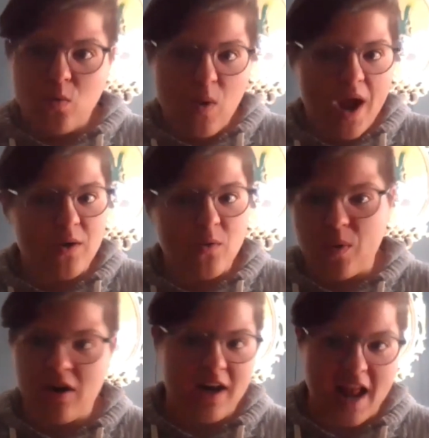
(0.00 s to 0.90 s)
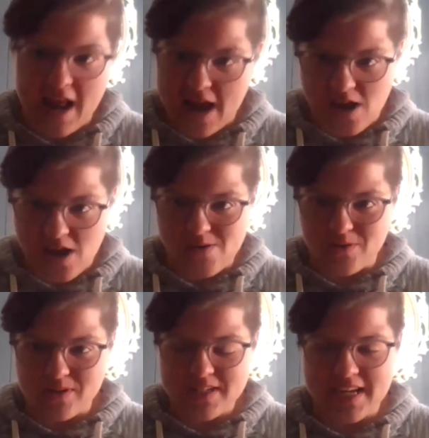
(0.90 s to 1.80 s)
when, where, and how
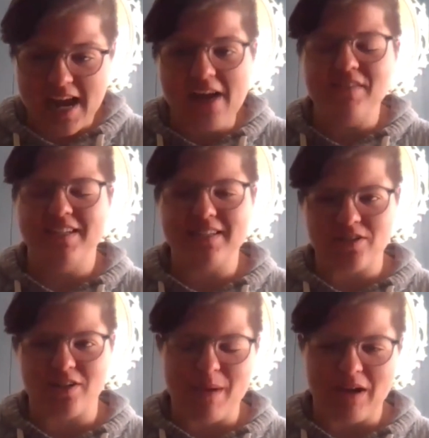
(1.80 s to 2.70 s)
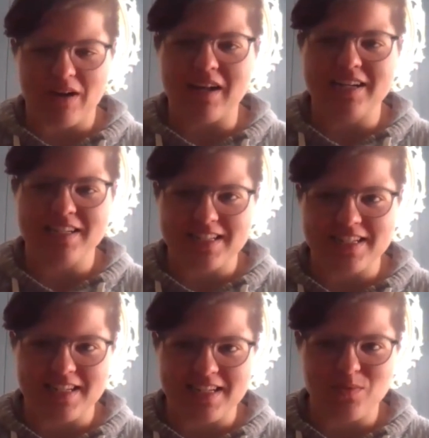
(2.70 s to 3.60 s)
to have a discussion about Huntington's disease
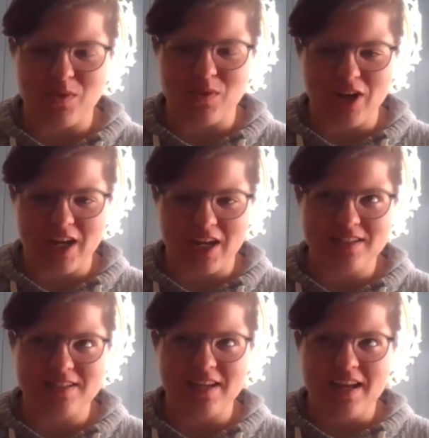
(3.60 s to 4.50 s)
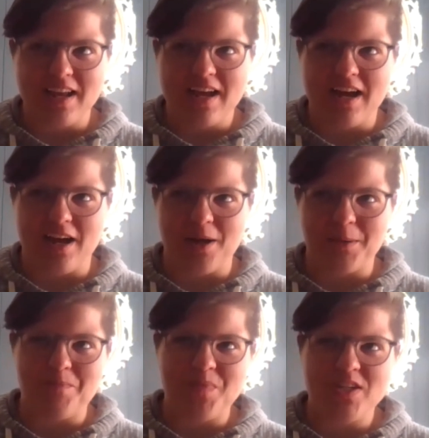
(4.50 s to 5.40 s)
with your kids. So
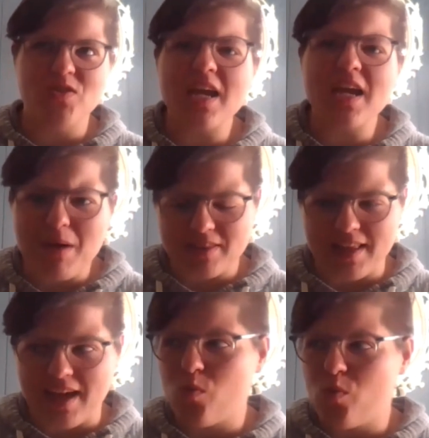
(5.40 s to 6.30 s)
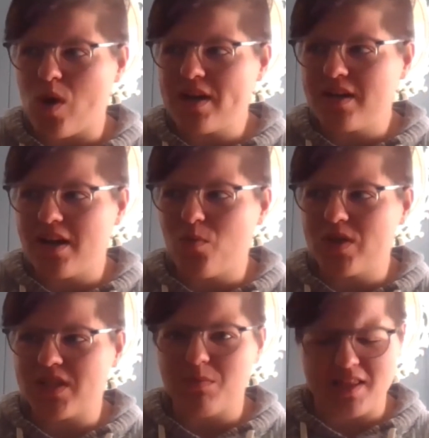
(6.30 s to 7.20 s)
thinking about that, what were some
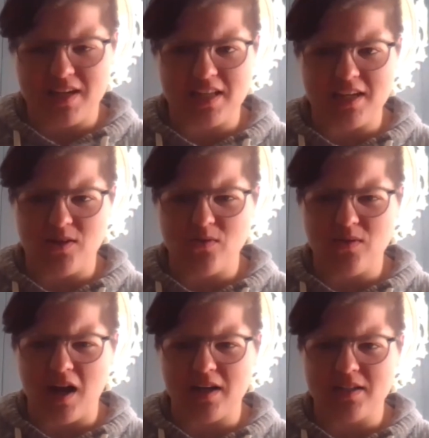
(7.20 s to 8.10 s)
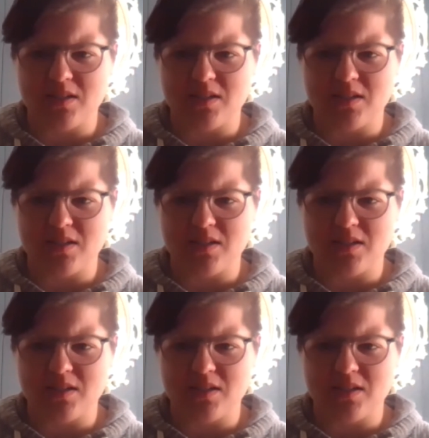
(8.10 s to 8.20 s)
of the things that you guys